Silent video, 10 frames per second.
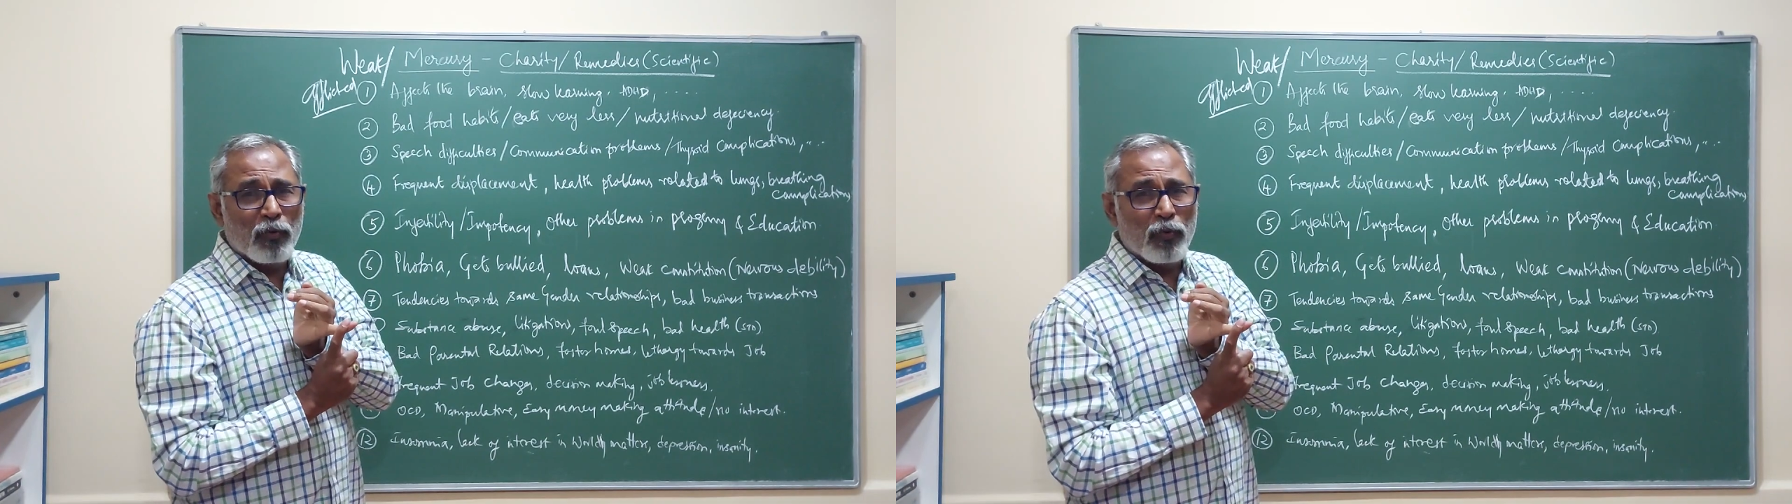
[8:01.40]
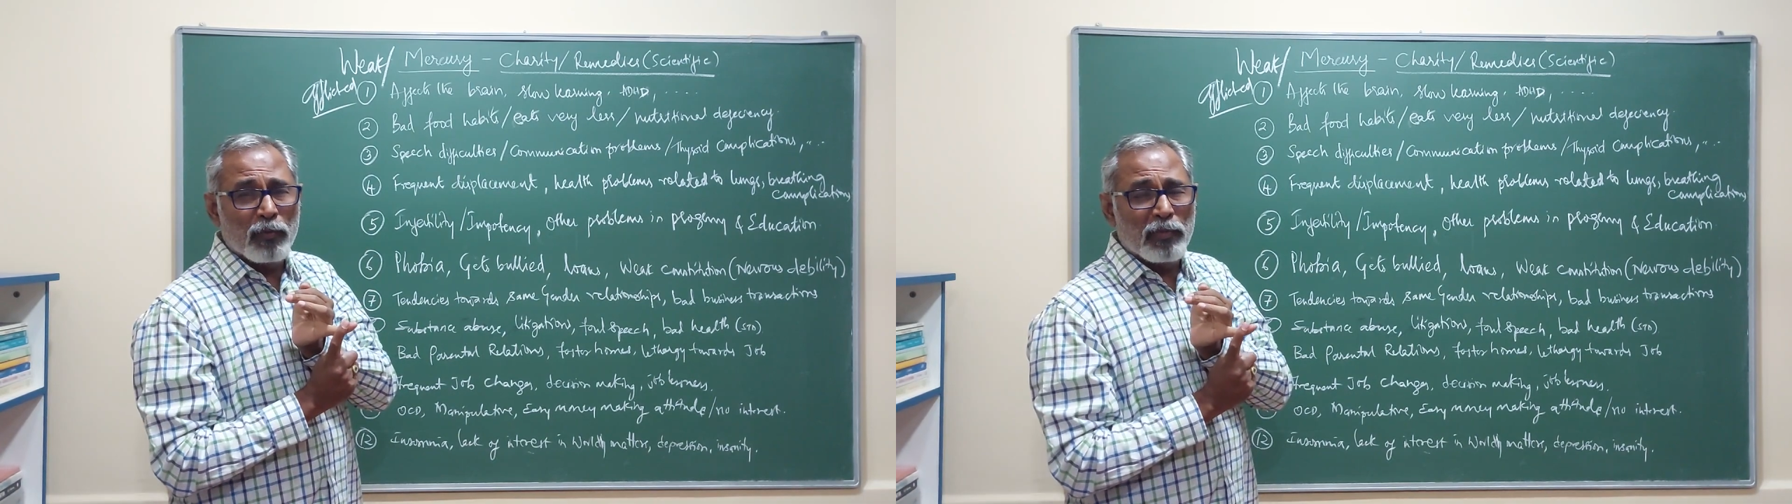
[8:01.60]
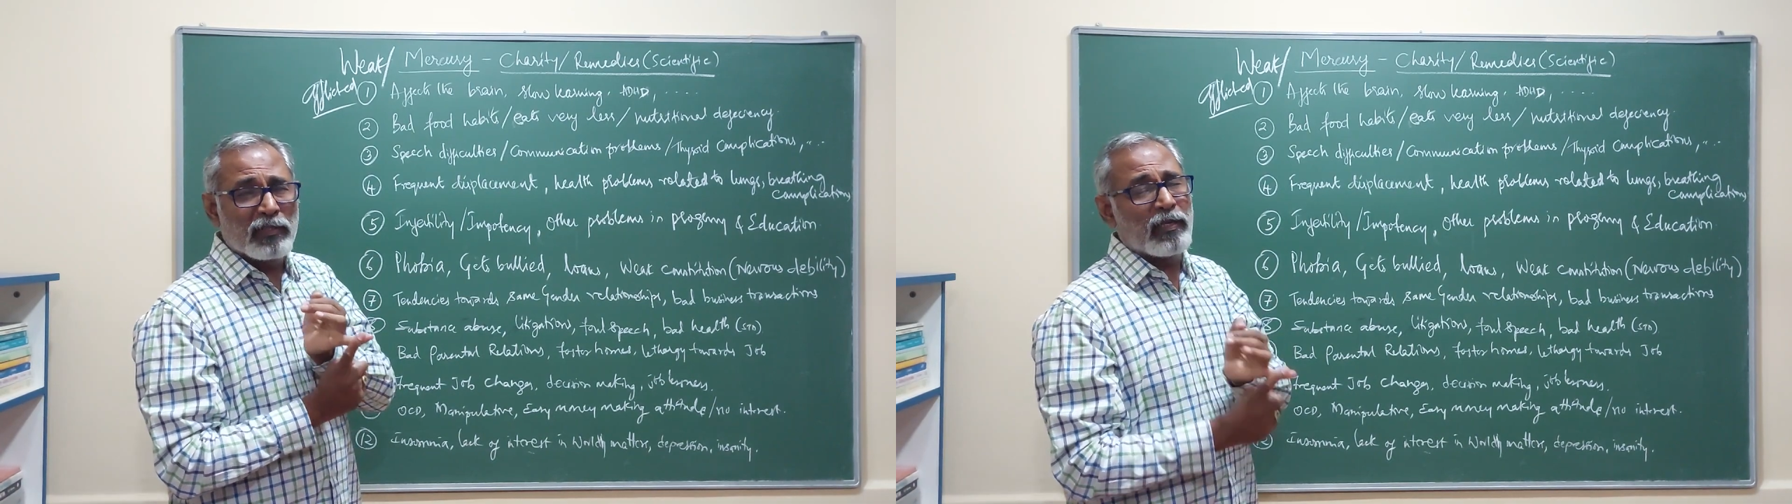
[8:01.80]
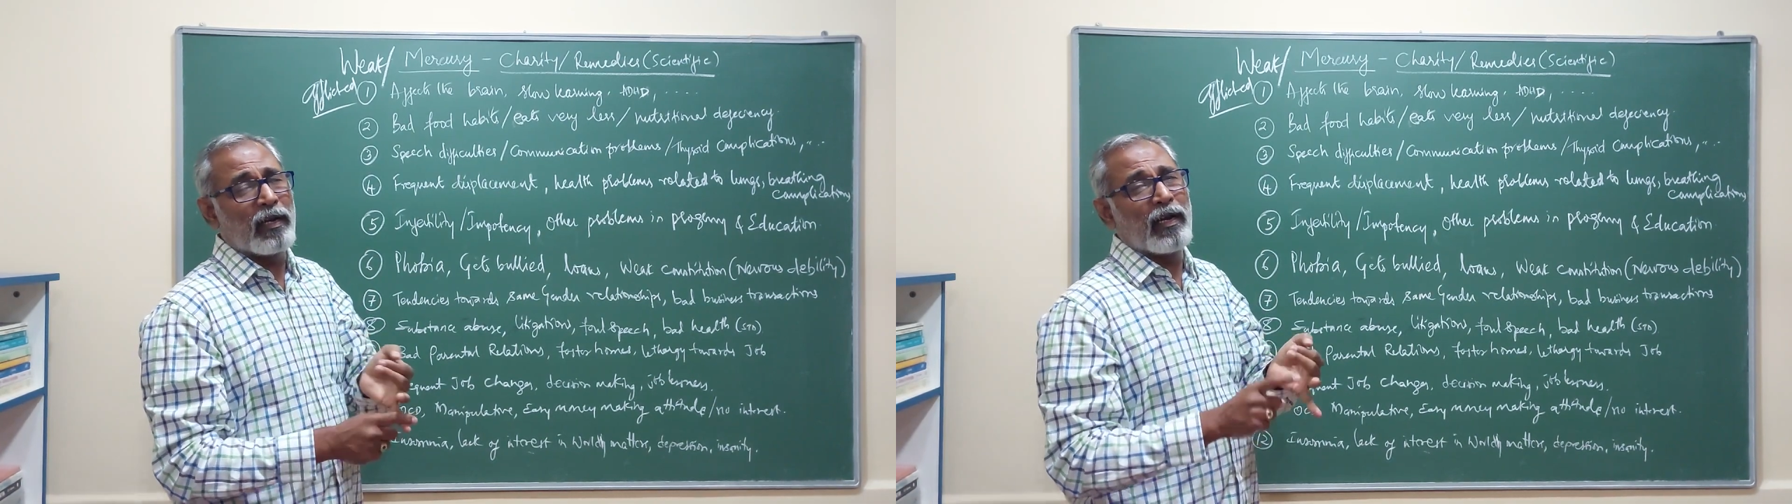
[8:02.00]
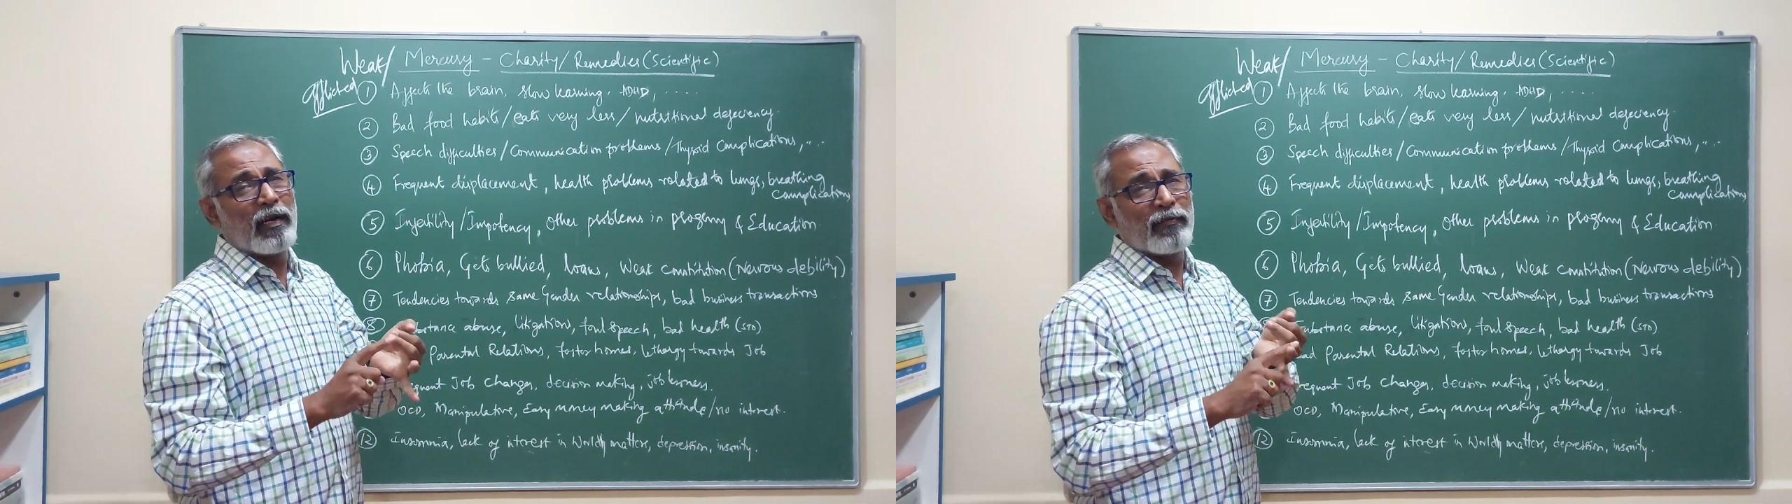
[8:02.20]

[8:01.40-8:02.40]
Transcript: into kutumbasthana,